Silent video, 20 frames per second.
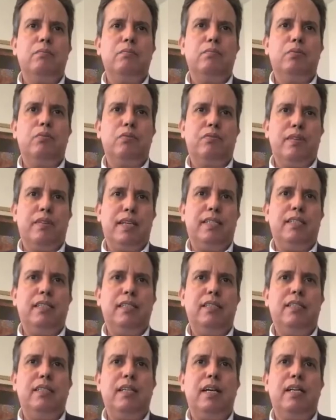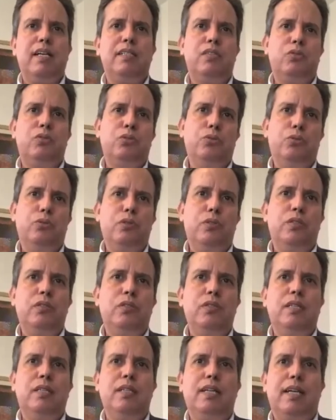provided astute
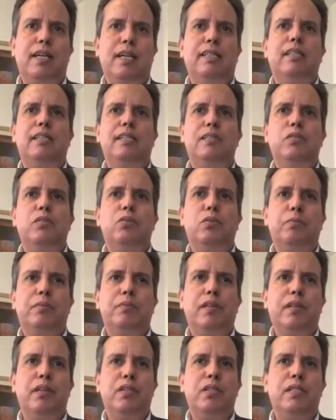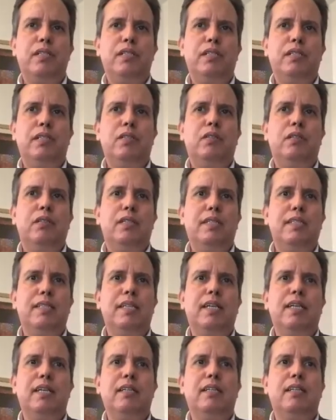guidance to operations in the
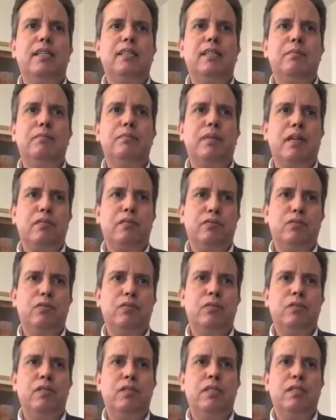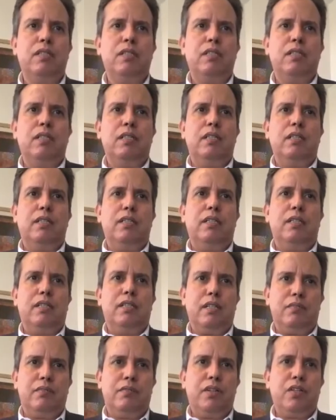design and impactful
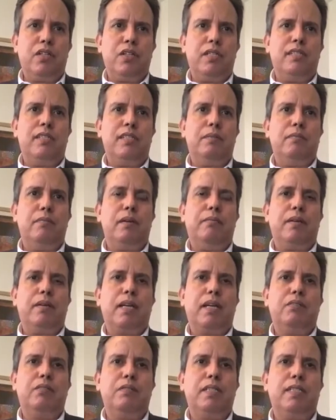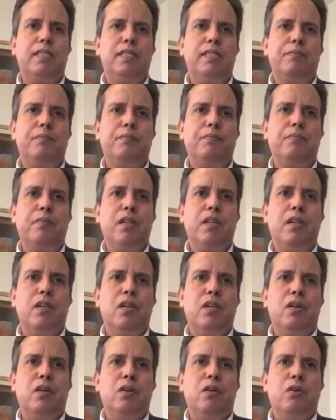interventions in member countries.
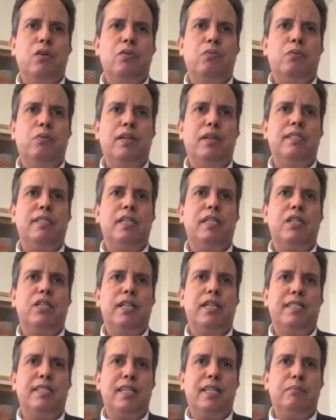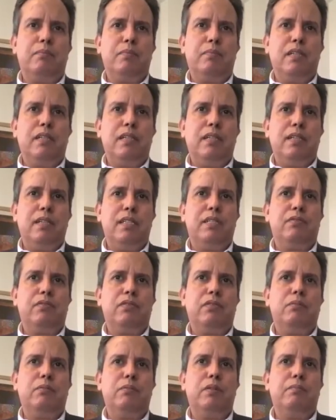One such example is
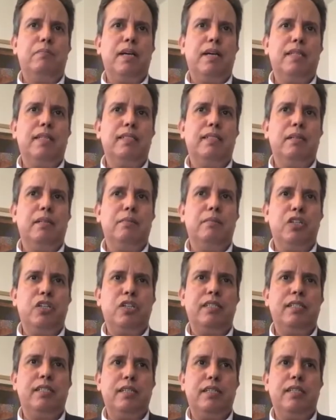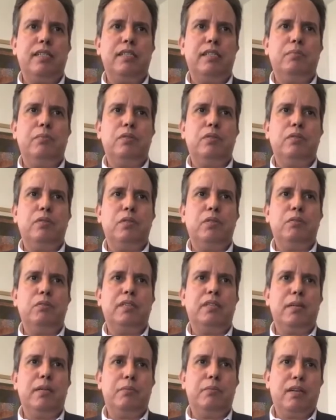from the bank's emergency response to
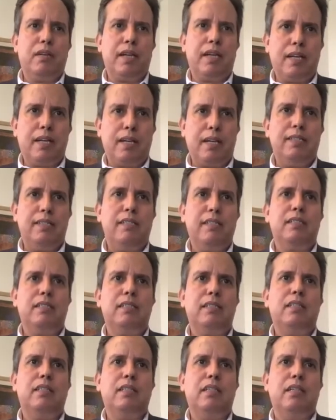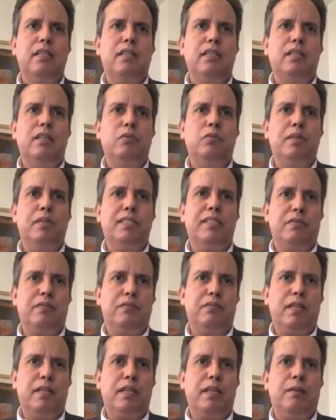the Ebola crisis in West
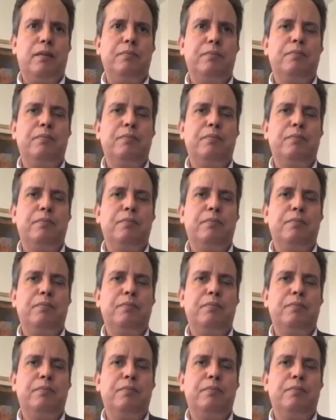Africa.